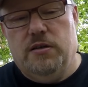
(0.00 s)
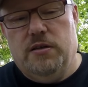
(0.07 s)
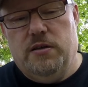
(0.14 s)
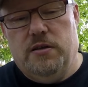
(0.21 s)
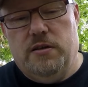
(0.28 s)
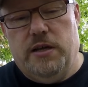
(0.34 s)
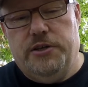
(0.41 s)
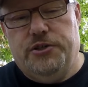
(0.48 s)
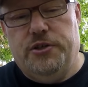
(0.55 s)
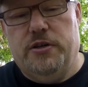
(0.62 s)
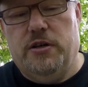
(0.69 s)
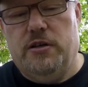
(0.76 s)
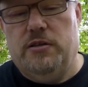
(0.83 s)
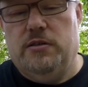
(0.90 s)
there's
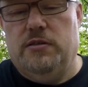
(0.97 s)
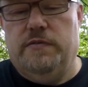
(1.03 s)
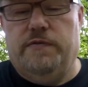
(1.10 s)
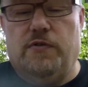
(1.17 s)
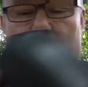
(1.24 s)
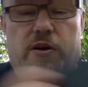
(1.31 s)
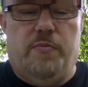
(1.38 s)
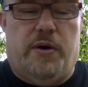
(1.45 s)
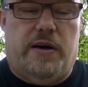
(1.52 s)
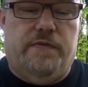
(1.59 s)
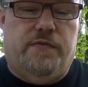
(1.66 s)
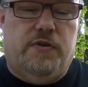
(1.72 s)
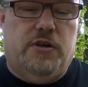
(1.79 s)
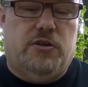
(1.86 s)
your frying
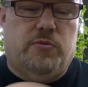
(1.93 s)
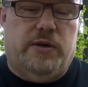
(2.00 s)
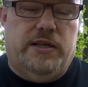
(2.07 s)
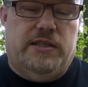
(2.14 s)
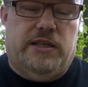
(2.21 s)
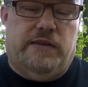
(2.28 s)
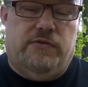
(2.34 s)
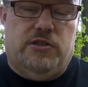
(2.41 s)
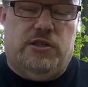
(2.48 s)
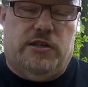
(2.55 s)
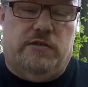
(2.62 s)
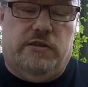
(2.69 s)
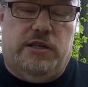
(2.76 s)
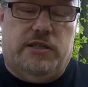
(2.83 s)
pan for the 27
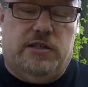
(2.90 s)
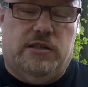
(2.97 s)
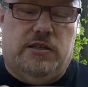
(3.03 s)
series